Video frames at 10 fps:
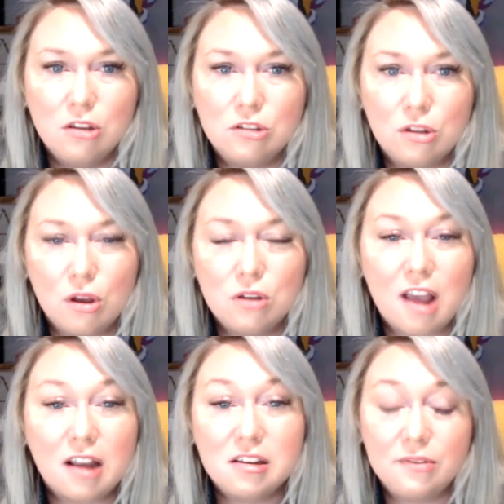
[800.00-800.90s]
So those
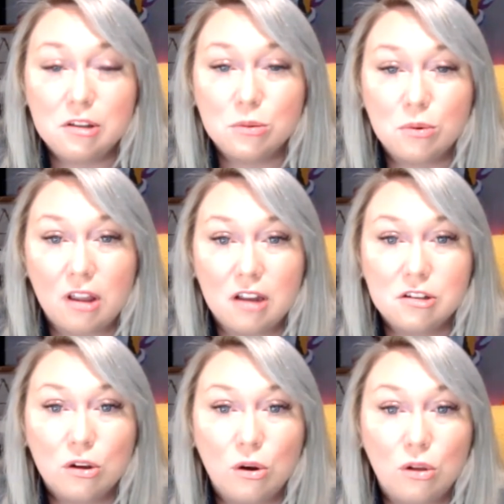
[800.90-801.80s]
activities relate
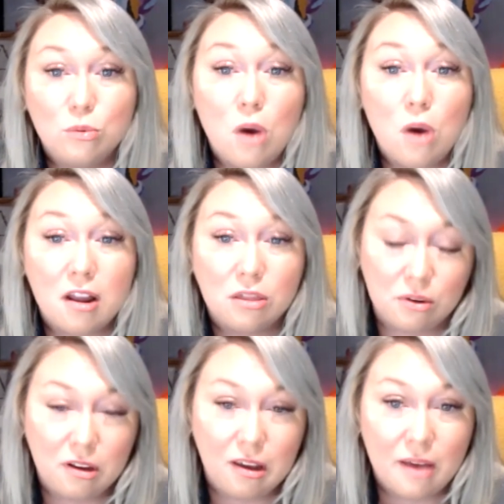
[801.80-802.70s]
to goals one and
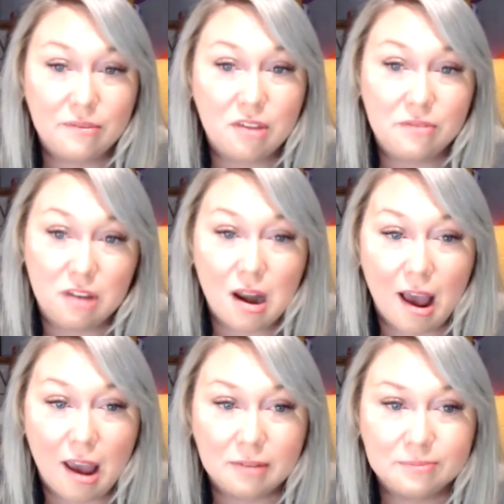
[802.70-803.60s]
three of the
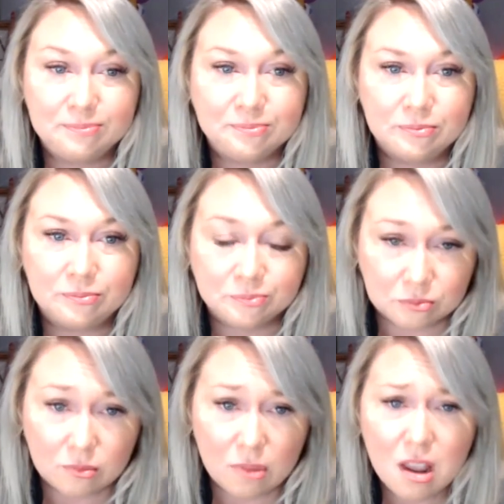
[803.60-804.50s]
VNI.
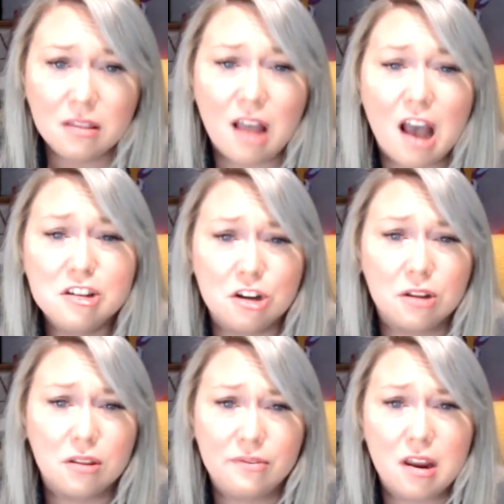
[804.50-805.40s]
Last
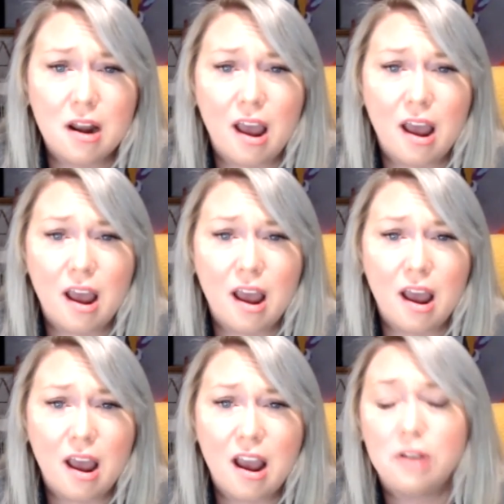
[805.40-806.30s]
year, the VNI
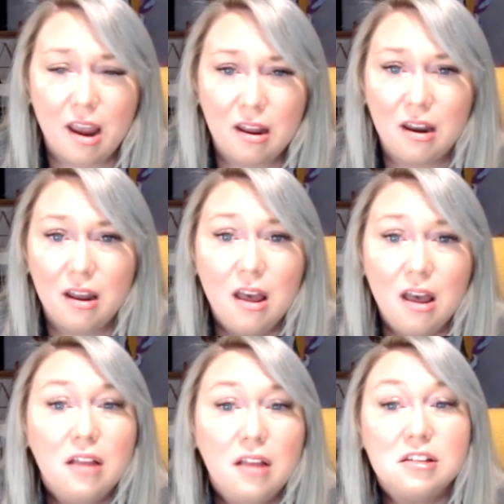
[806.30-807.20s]
also created
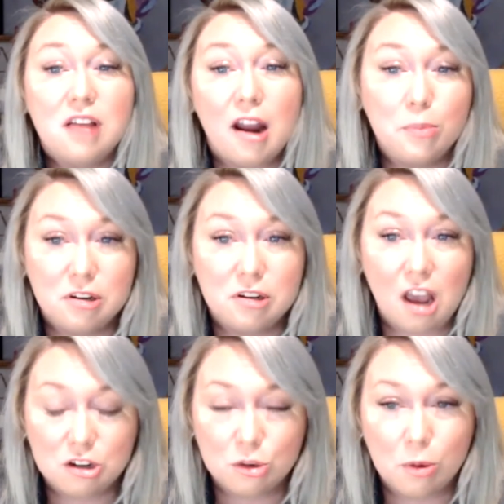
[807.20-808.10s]
the title
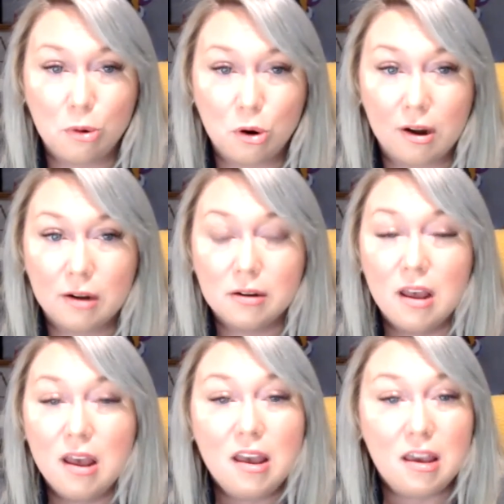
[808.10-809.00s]
protection report.
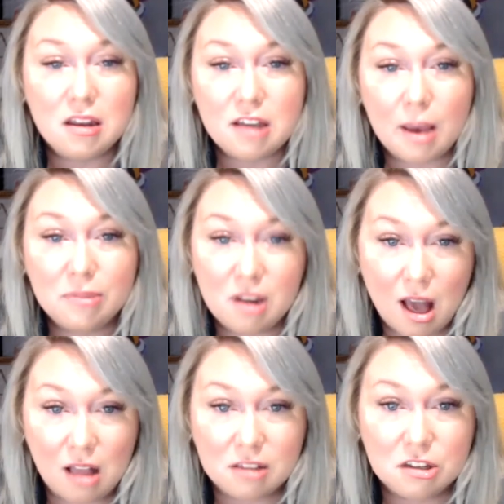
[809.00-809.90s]
In-depth
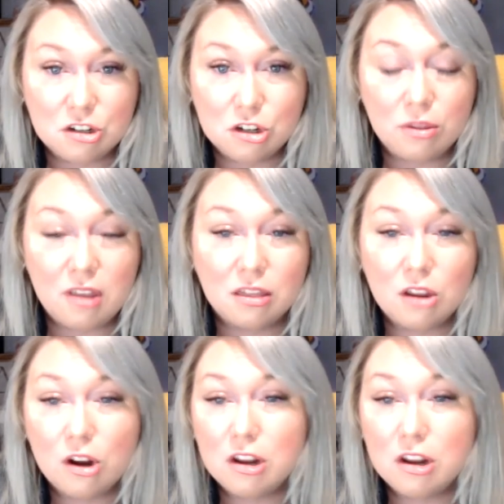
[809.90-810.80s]
analysis showed that
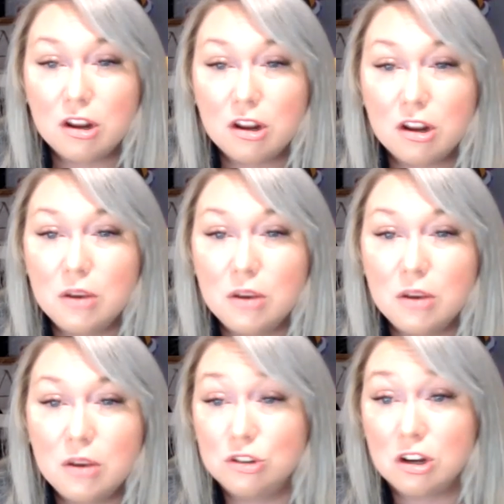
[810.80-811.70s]
31 states
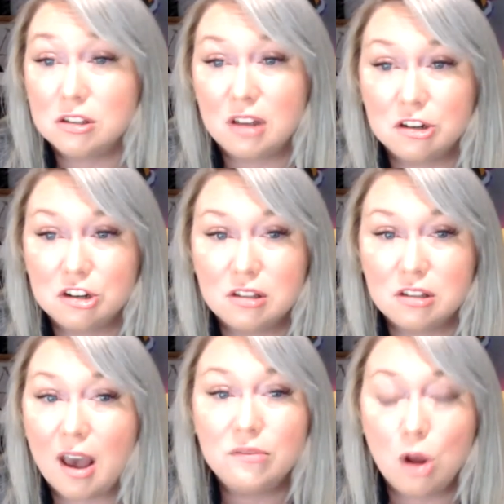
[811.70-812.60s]
and jurisdictions
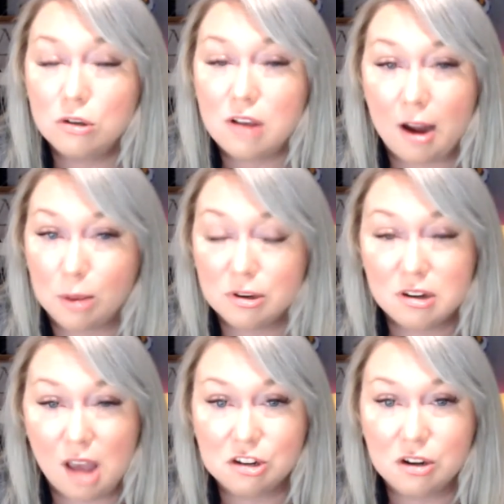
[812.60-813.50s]
have no title
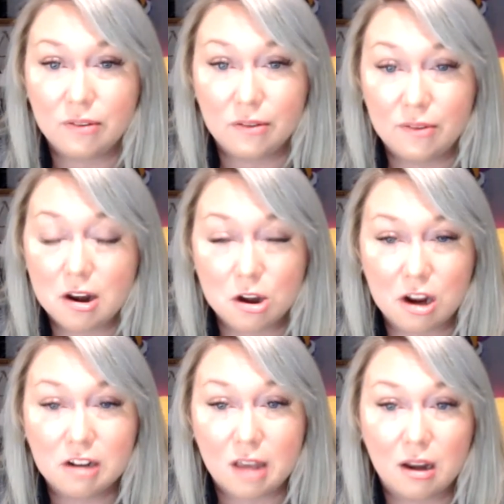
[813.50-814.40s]
protection for
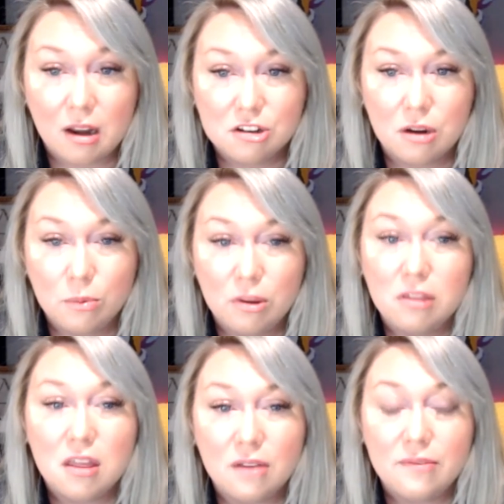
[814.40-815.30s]
veterinary technician
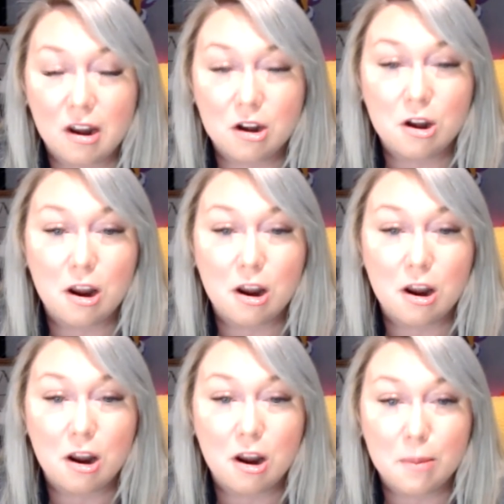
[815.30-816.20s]
within their veterinary
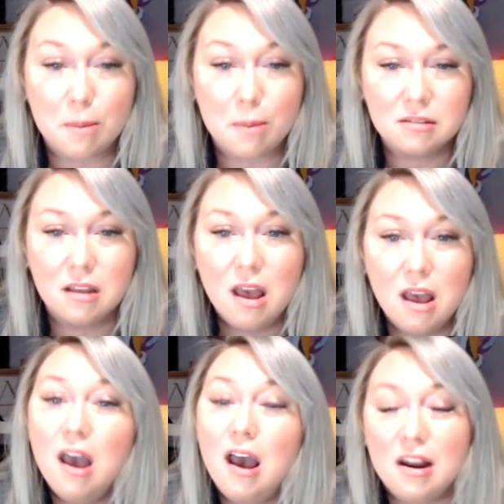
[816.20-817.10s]
practice acts,
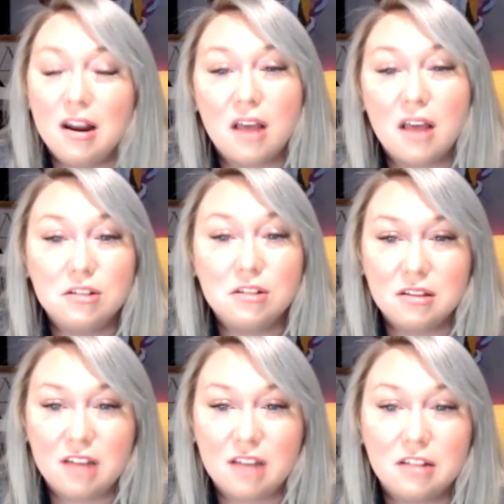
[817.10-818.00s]
and another
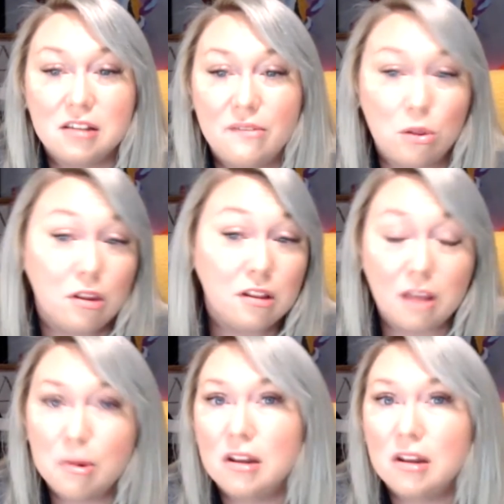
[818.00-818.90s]
10 states have only
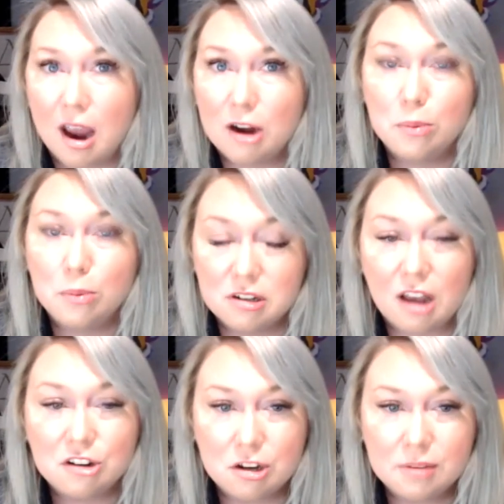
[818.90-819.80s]
limited title
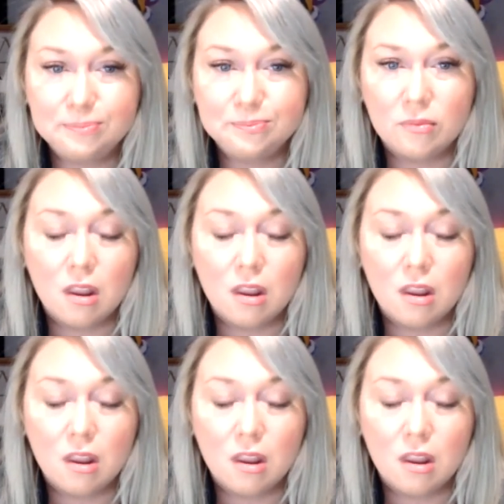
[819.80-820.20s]
protection.